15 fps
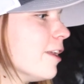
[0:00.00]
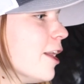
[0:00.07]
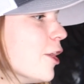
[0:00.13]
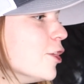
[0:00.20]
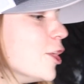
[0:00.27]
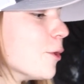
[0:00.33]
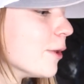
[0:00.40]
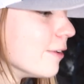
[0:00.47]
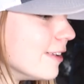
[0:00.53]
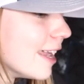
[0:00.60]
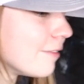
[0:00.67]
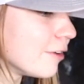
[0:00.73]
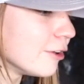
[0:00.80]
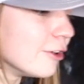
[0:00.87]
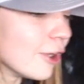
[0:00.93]
like you would have
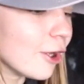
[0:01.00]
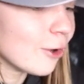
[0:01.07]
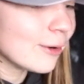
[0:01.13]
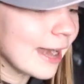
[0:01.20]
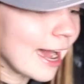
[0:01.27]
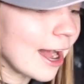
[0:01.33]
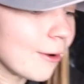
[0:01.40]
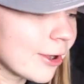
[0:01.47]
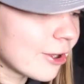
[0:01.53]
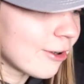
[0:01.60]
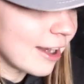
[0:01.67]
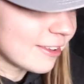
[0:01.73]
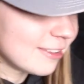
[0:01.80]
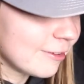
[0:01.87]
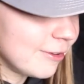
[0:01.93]
never known how
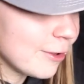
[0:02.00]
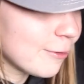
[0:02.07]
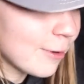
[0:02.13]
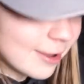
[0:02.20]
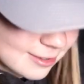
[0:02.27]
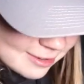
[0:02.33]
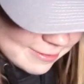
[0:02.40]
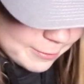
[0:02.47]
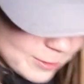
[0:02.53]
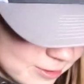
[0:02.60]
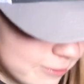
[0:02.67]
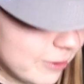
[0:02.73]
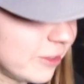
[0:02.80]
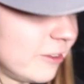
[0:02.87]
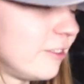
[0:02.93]
aggressive he was if it
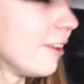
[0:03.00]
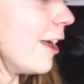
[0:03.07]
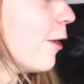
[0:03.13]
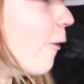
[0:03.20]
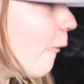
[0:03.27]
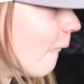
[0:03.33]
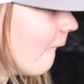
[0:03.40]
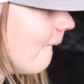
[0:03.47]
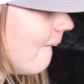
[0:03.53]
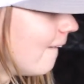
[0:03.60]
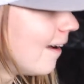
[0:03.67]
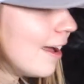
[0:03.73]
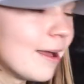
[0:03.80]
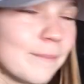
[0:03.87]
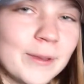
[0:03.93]
wasn't for the sight hole. Yeah.
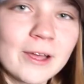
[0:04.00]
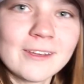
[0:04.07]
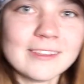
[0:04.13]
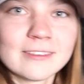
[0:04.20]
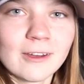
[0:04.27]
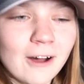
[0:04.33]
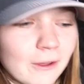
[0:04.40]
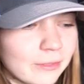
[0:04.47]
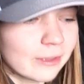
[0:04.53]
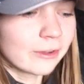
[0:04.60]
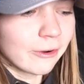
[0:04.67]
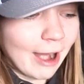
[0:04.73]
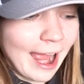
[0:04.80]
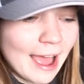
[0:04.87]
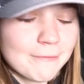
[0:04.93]
Because on the
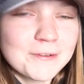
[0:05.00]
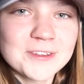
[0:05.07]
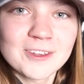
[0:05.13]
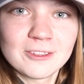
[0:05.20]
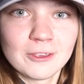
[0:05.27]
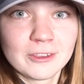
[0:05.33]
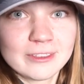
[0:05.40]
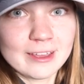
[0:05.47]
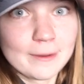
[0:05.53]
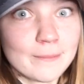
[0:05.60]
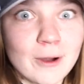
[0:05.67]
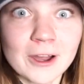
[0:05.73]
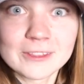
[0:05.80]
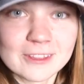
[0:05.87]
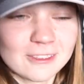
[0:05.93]
graph, it just looks like a
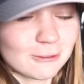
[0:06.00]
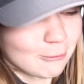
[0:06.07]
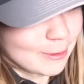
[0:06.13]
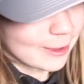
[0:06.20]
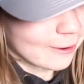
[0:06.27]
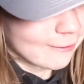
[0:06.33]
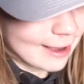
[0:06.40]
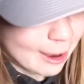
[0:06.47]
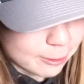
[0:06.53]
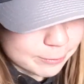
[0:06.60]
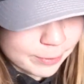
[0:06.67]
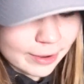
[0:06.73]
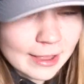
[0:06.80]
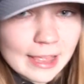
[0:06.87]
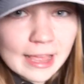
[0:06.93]
mark that's swimming around.
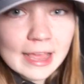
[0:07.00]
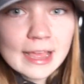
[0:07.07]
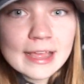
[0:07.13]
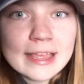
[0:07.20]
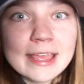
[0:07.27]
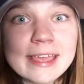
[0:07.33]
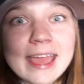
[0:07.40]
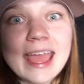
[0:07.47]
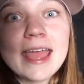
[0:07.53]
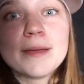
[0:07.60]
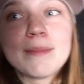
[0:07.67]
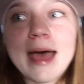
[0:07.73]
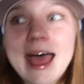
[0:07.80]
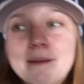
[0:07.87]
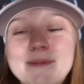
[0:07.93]
But he
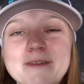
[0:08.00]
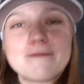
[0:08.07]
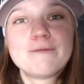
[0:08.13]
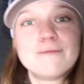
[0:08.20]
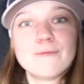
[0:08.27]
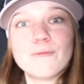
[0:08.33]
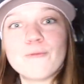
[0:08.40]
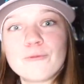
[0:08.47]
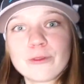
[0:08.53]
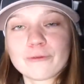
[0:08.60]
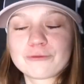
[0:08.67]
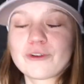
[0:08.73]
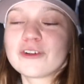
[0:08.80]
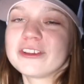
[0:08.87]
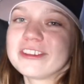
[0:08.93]
came at me f the
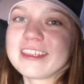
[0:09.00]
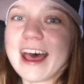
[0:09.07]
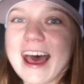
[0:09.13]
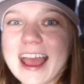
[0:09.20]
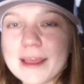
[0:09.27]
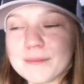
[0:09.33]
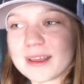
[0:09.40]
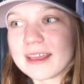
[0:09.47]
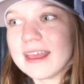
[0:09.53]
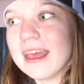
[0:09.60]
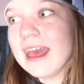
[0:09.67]
first time,